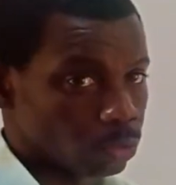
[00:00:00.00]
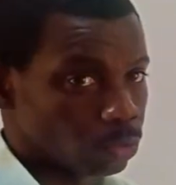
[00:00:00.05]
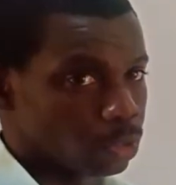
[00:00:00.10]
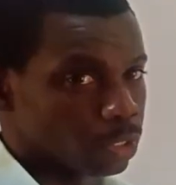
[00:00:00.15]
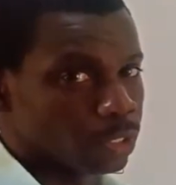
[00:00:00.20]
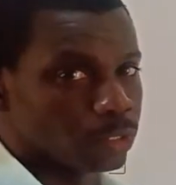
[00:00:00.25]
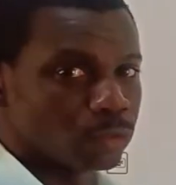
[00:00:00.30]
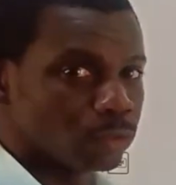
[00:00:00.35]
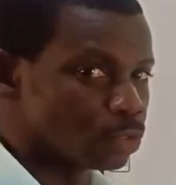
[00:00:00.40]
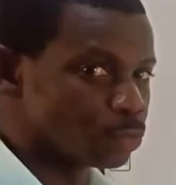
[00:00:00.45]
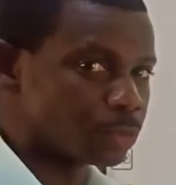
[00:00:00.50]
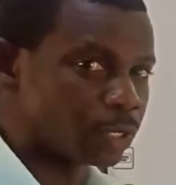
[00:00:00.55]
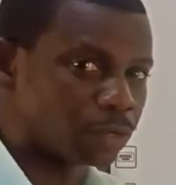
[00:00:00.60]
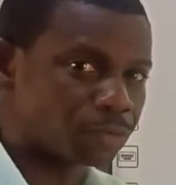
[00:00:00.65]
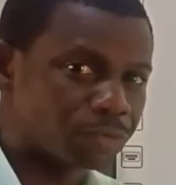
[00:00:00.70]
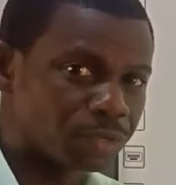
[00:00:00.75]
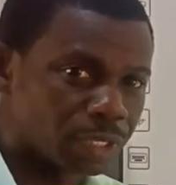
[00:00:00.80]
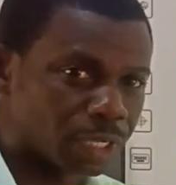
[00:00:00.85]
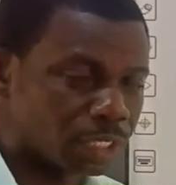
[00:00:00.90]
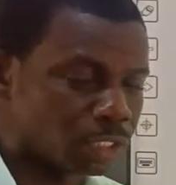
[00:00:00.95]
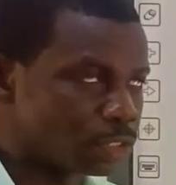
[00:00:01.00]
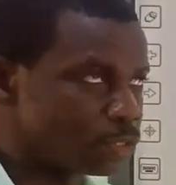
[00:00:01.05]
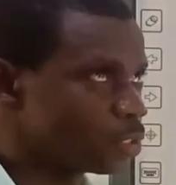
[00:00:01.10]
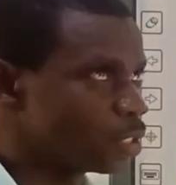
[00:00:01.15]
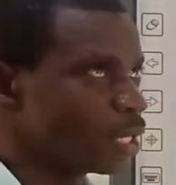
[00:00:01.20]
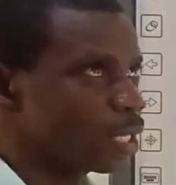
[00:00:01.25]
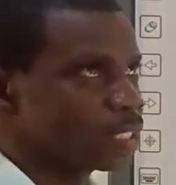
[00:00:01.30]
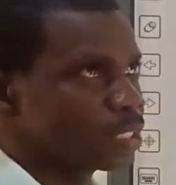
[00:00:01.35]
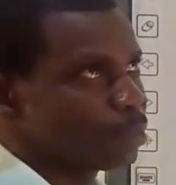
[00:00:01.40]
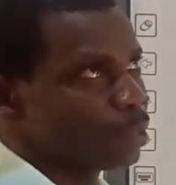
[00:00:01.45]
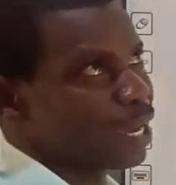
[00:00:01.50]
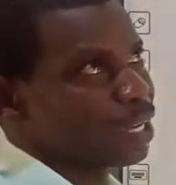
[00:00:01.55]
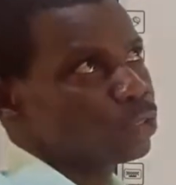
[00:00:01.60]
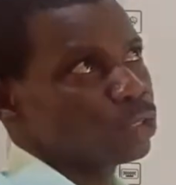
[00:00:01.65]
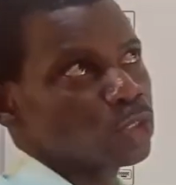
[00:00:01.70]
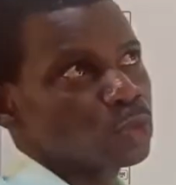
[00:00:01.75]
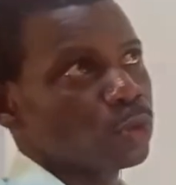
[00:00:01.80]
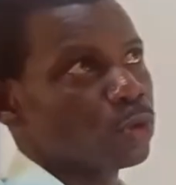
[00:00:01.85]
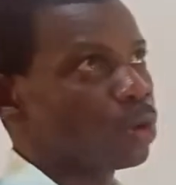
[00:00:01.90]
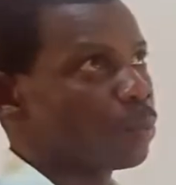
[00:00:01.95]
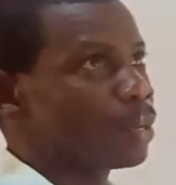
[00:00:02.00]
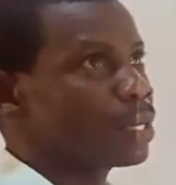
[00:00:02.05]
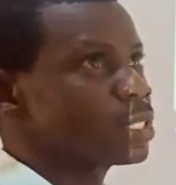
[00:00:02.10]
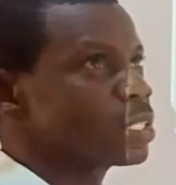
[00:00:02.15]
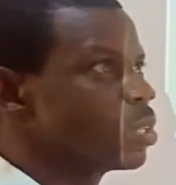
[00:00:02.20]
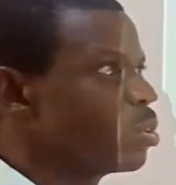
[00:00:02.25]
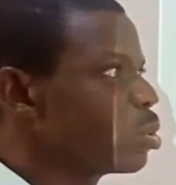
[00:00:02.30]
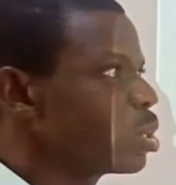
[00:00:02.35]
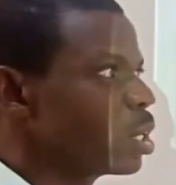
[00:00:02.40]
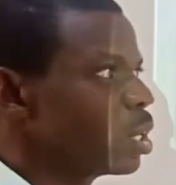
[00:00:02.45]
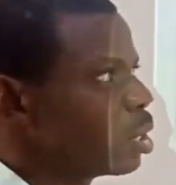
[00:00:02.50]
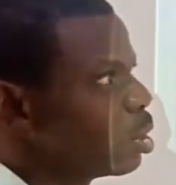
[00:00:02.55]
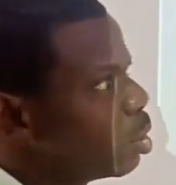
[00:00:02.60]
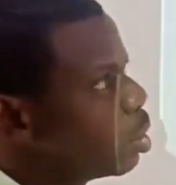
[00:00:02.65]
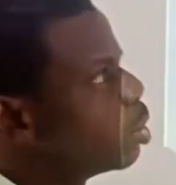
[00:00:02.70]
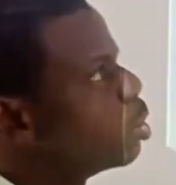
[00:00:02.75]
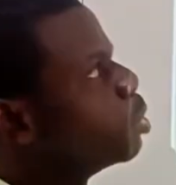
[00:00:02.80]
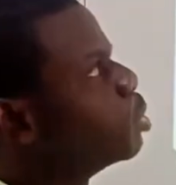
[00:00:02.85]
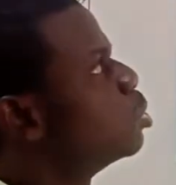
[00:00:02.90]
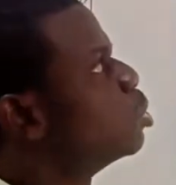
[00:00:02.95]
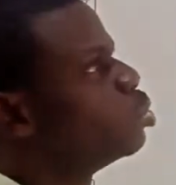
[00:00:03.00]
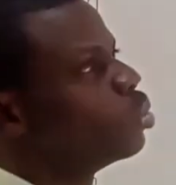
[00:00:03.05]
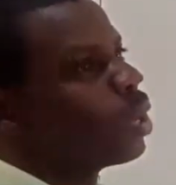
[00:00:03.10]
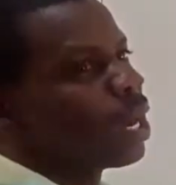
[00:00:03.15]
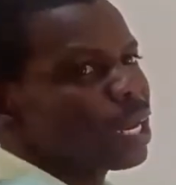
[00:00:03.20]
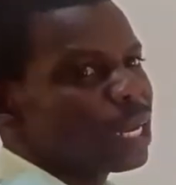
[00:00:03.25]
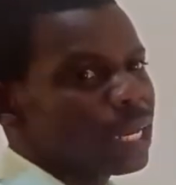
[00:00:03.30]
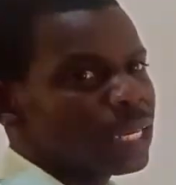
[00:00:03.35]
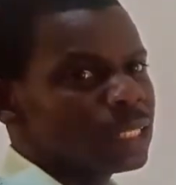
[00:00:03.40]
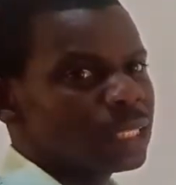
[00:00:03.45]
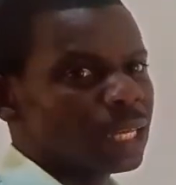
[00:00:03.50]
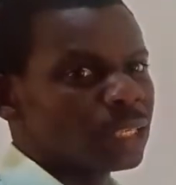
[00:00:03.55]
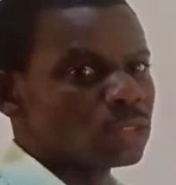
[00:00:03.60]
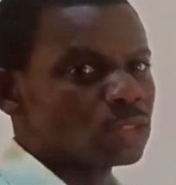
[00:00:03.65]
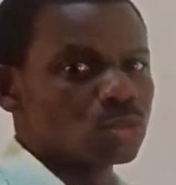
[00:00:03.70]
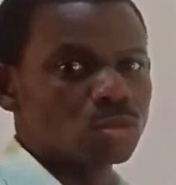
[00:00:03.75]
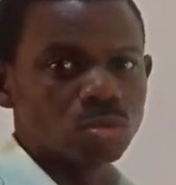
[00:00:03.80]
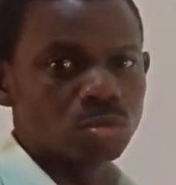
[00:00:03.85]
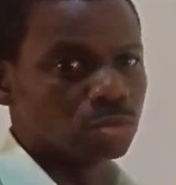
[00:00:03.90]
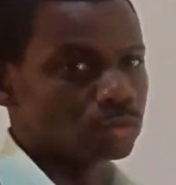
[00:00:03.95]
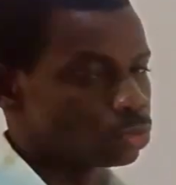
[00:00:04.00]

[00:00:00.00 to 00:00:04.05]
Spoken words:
Okay, don't be afraid that the examiner can just wake up and say, okay, you are less than 2.